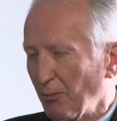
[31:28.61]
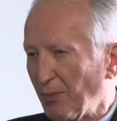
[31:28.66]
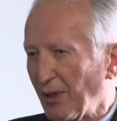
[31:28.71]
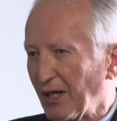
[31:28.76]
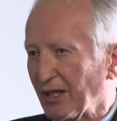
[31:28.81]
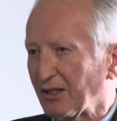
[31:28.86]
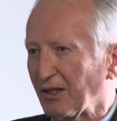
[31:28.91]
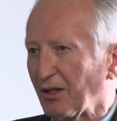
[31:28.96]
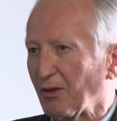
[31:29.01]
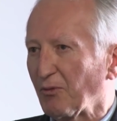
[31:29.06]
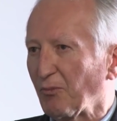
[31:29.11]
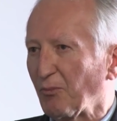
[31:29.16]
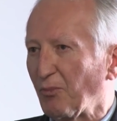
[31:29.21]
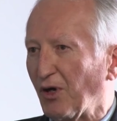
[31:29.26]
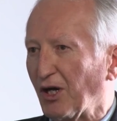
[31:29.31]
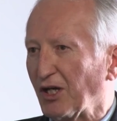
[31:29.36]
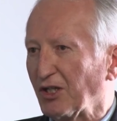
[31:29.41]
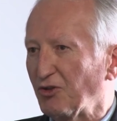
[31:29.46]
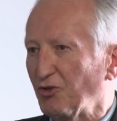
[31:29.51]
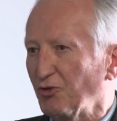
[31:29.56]
but
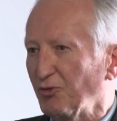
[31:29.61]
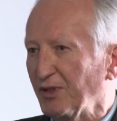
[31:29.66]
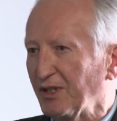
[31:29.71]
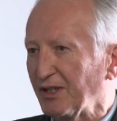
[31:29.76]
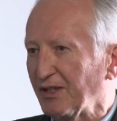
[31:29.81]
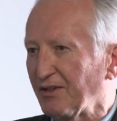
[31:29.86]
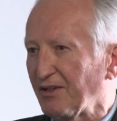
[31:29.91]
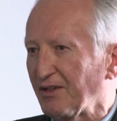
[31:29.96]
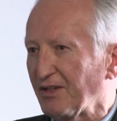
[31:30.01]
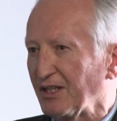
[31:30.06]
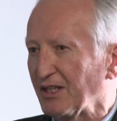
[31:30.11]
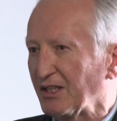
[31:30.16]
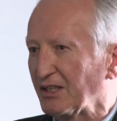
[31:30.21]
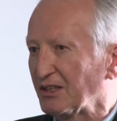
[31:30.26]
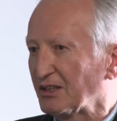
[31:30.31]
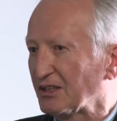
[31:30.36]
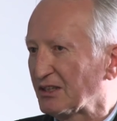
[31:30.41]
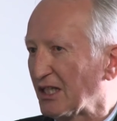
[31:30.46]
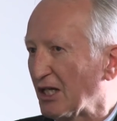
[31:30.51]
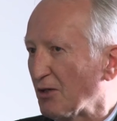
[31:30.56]
by doing
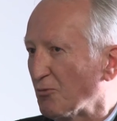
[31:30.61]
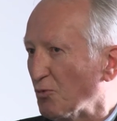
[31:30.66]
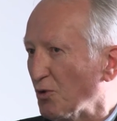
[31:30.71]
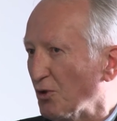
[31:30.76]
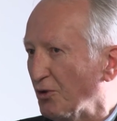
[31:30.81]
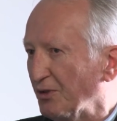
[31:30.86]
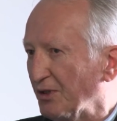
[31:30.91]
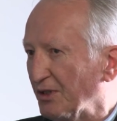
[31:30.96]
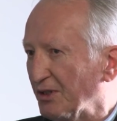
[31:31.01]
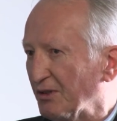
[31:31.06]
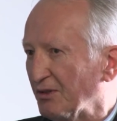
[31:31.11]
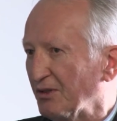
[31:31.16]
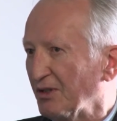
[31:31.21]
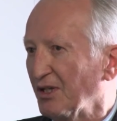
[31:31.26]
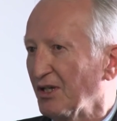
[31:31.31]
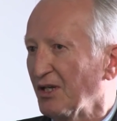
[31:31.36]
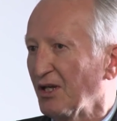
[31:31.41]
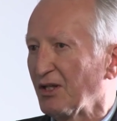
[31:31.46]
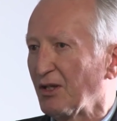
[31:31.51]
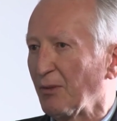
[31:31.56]
things that were in
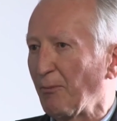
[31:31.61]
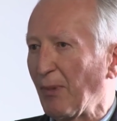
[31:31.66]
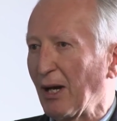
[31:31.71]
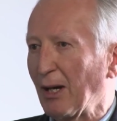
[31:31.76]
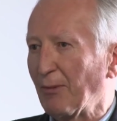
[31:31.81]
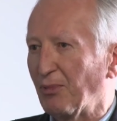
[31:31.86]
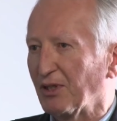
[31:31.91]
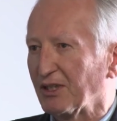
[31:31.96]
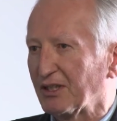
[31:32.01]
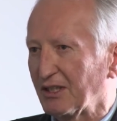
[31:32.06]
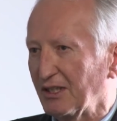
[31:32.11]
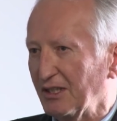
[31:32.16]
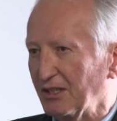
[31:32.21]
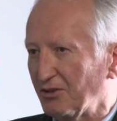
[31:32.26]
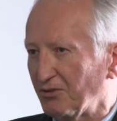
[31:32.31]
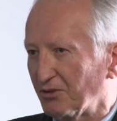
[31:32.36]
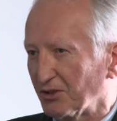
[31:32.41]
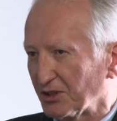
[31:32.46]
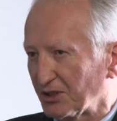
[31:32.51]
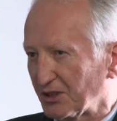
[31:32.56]
the public
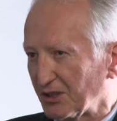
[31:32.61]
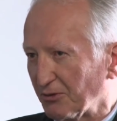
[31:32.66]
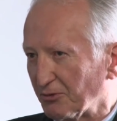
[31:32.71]
interest.